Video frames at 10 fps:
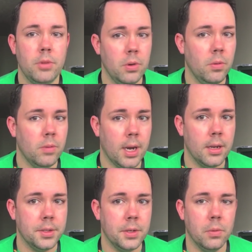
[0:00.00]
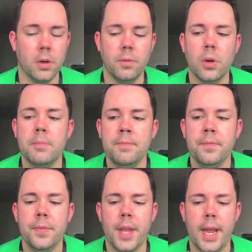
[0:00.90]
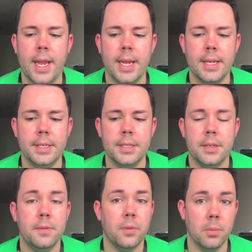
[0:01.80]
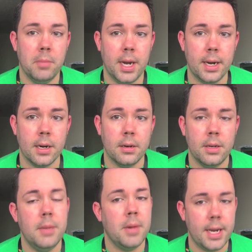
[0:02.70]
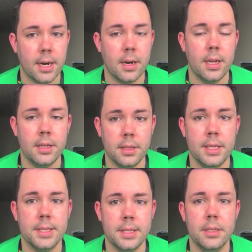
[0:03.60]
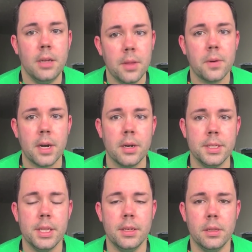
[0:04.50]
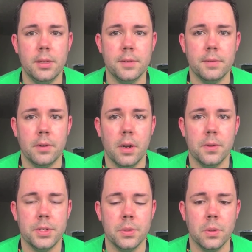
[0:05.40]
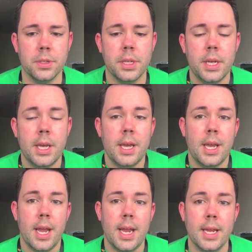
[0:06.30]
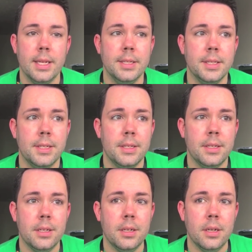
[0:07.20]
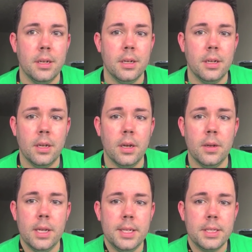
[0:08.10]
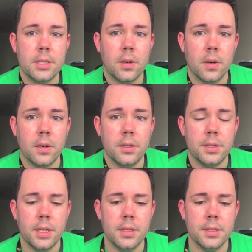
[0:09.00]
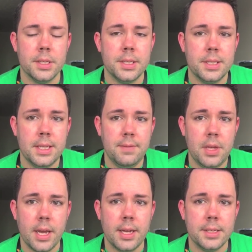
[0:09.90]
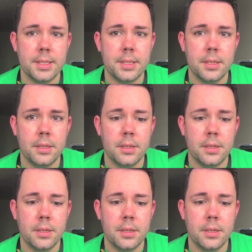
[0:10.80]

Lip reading: who I also work for, and for Meijer, in my area at least. In other areas they deliver for other stores. And Instacart does CVS,